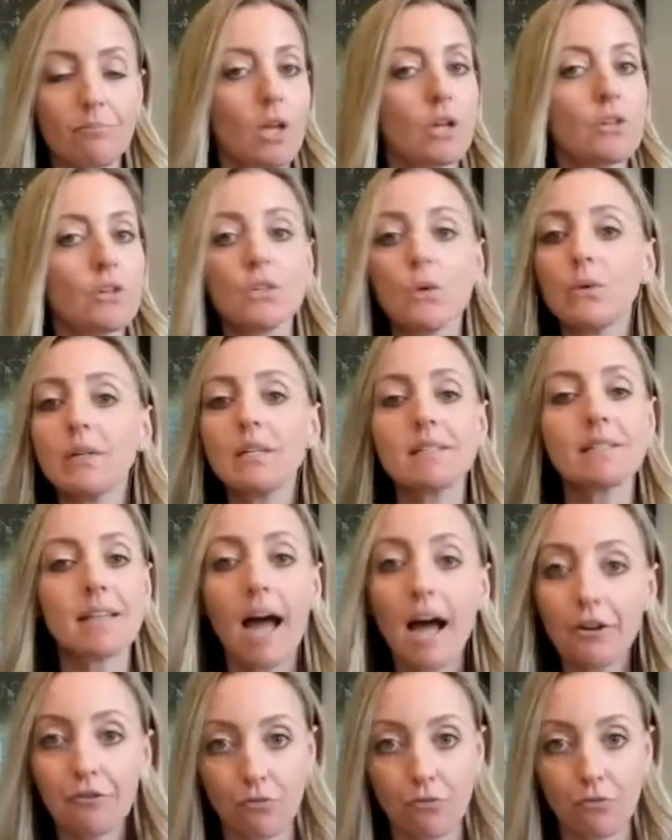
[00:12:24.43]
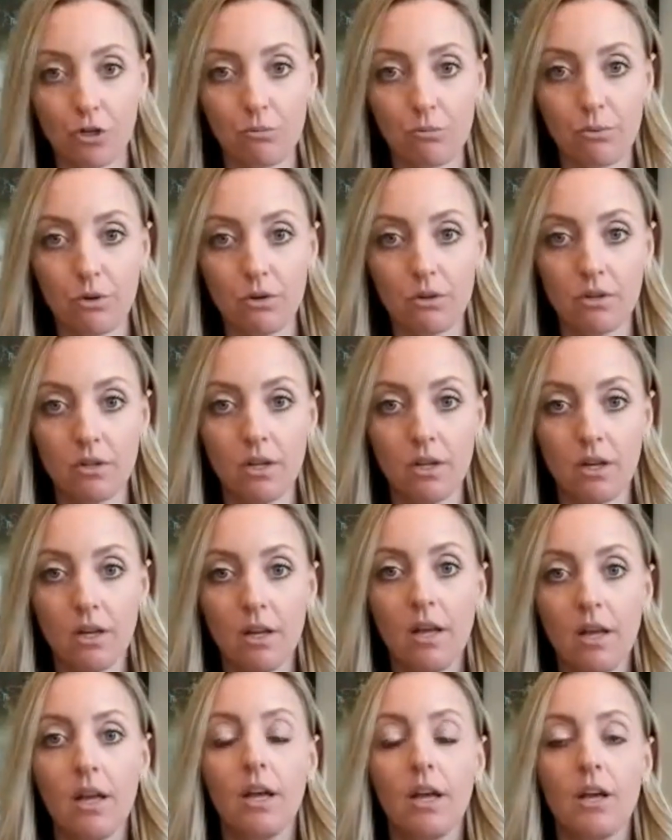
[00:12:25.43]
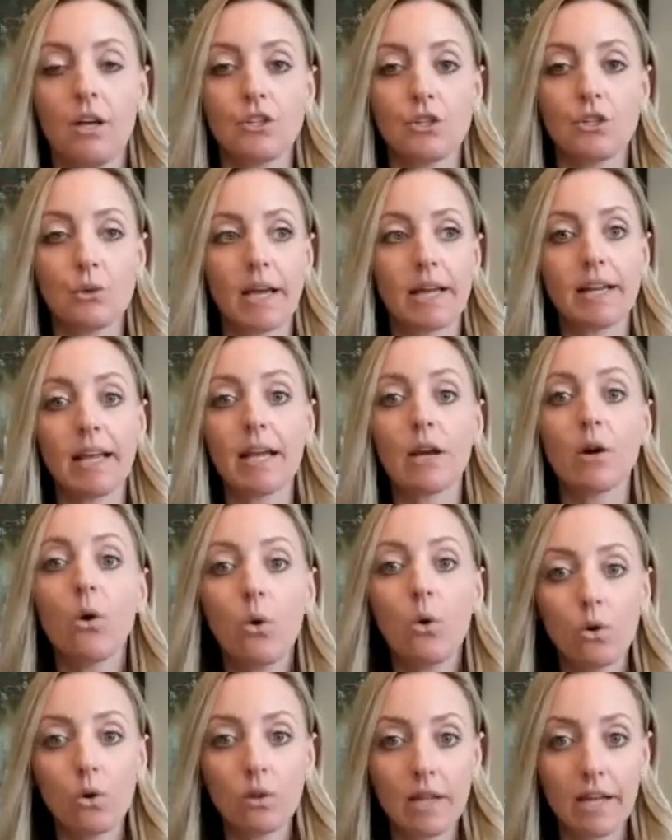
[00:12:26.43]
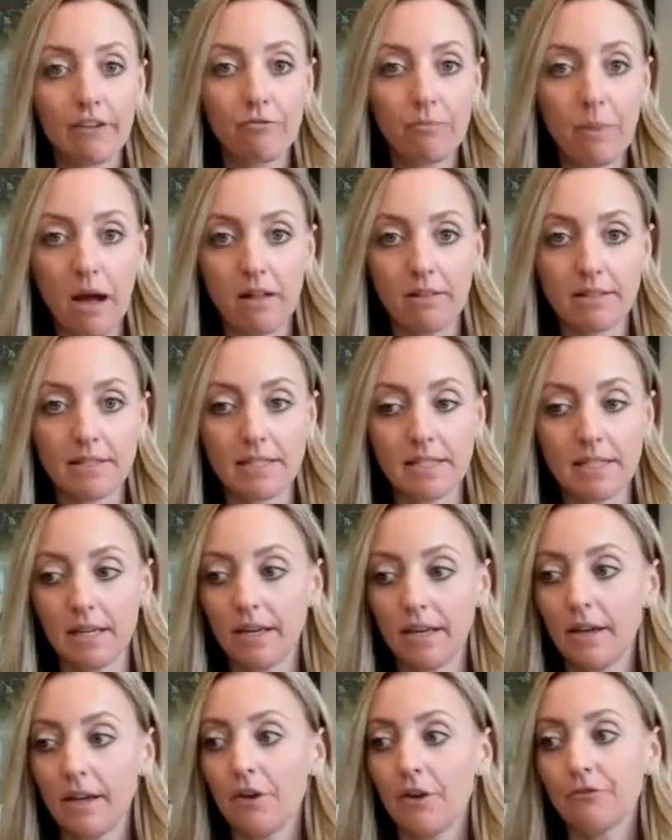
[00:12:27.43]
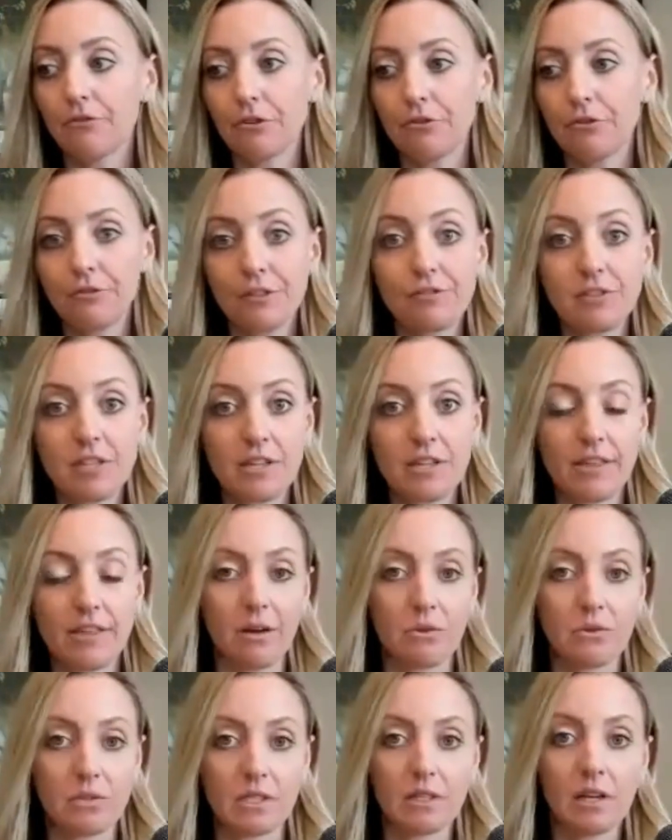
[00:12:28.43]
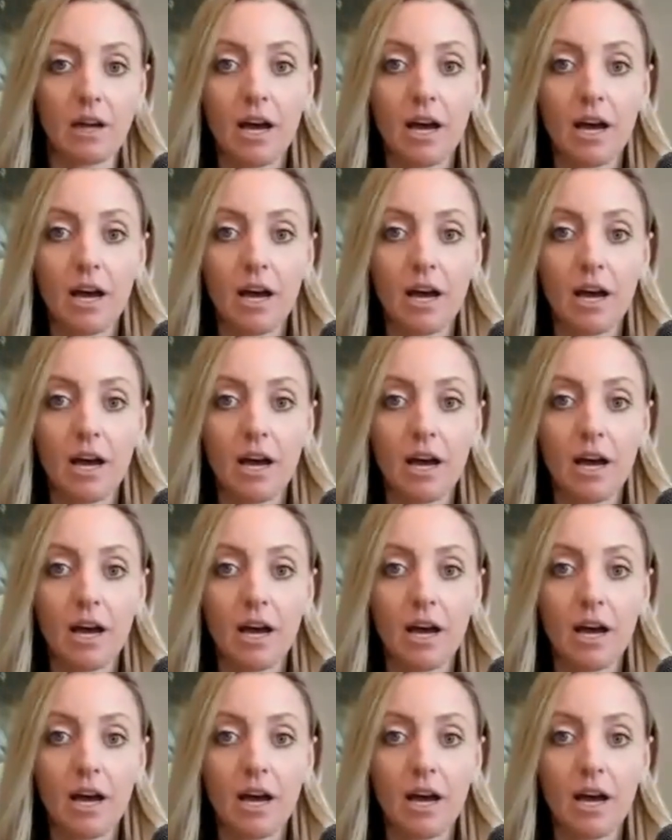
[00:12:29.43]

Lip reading: So it is not affordable to get a whole life policy for $50,000,